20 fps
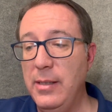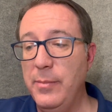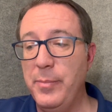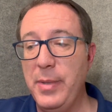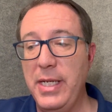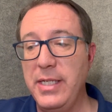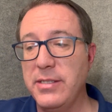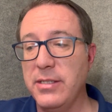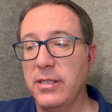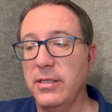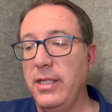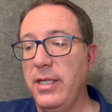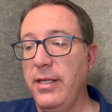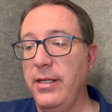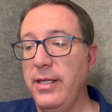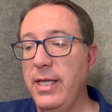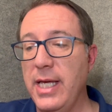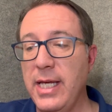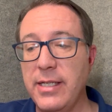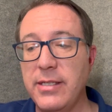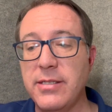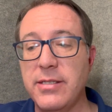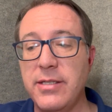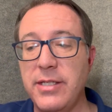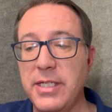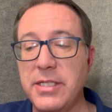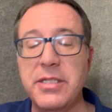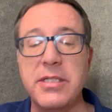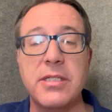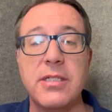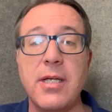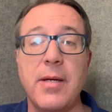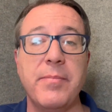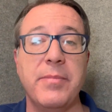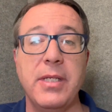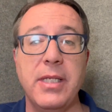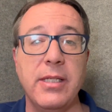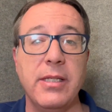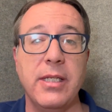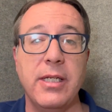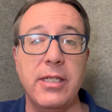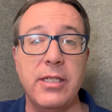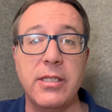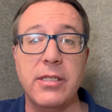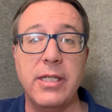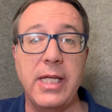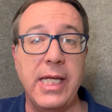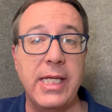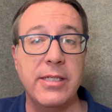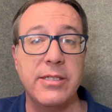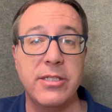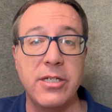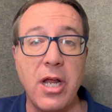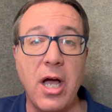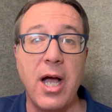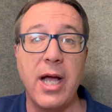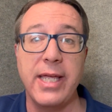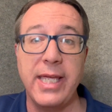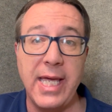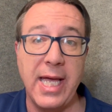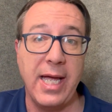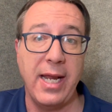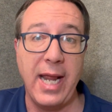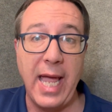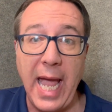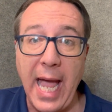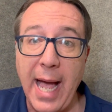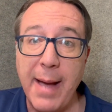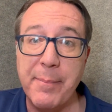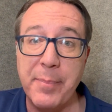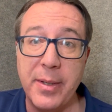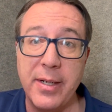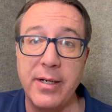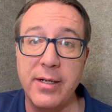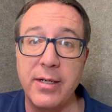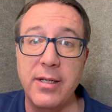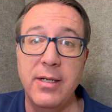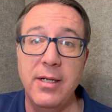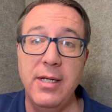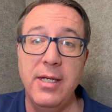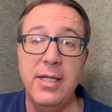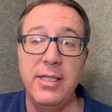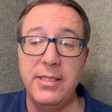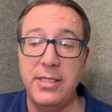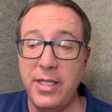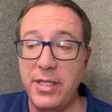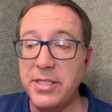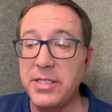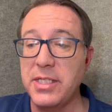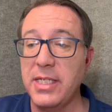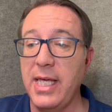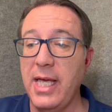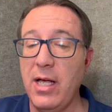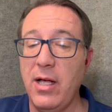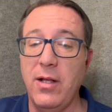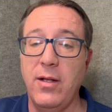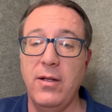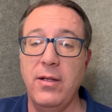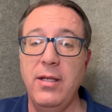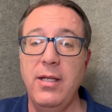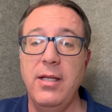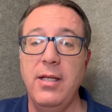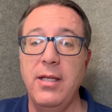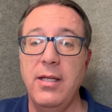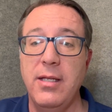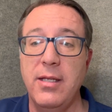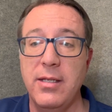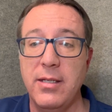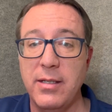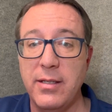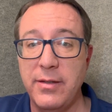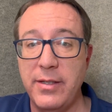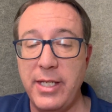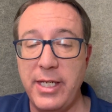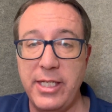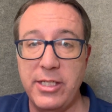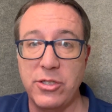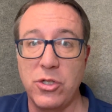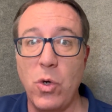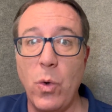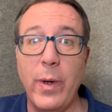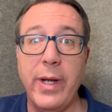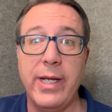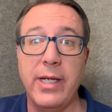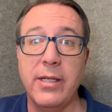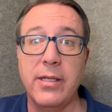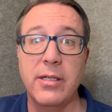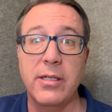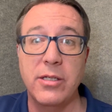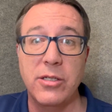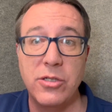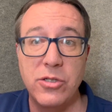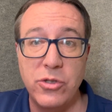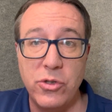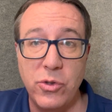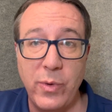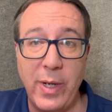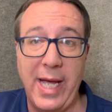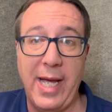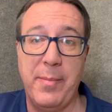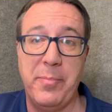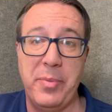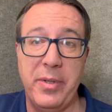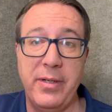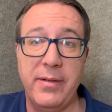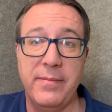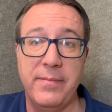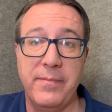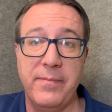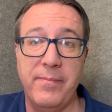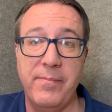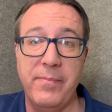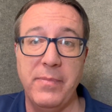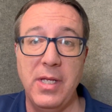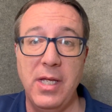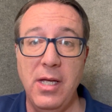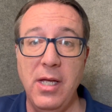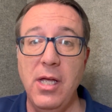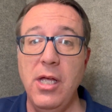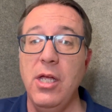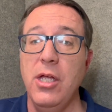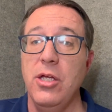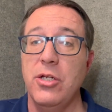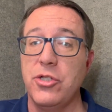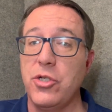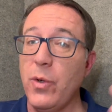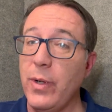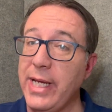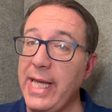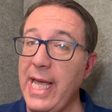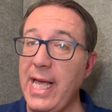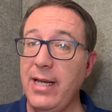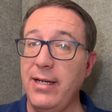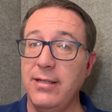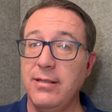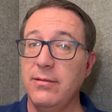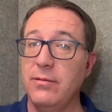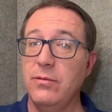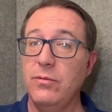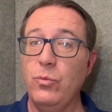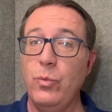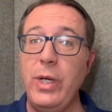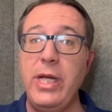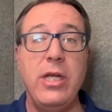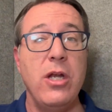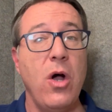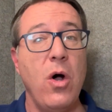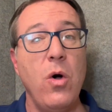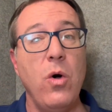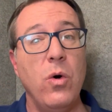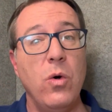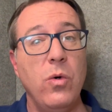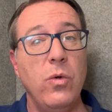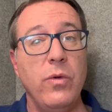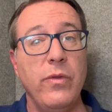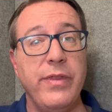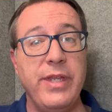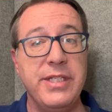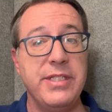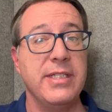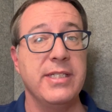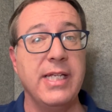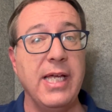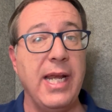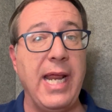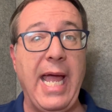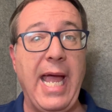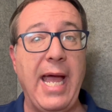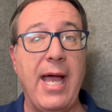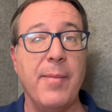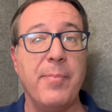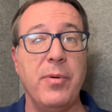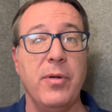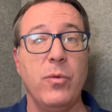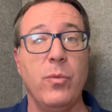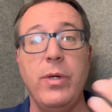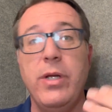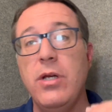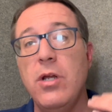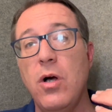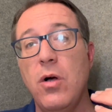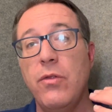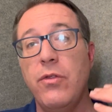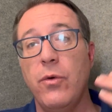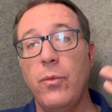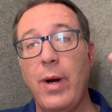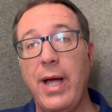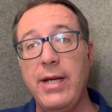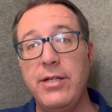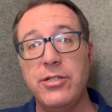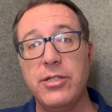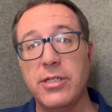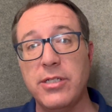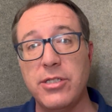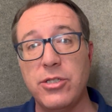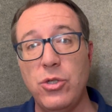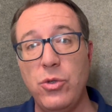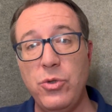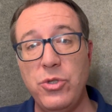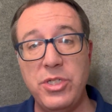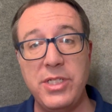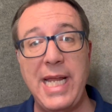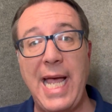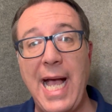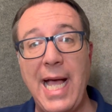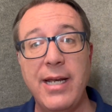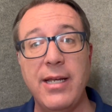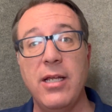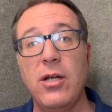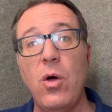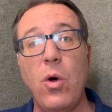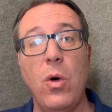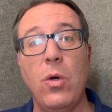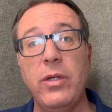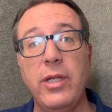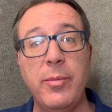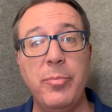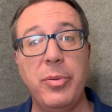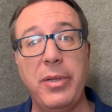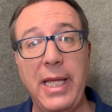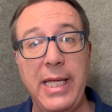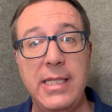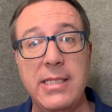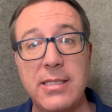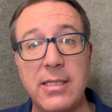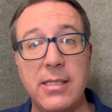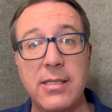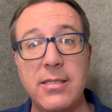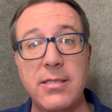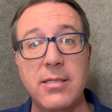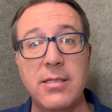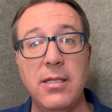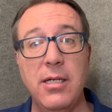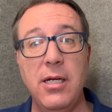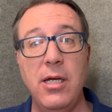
Basically, it's this is something that has not yet happened to the scale that is going to happen. So again, we know this is going to happen. We know the righteous who stand in holy places,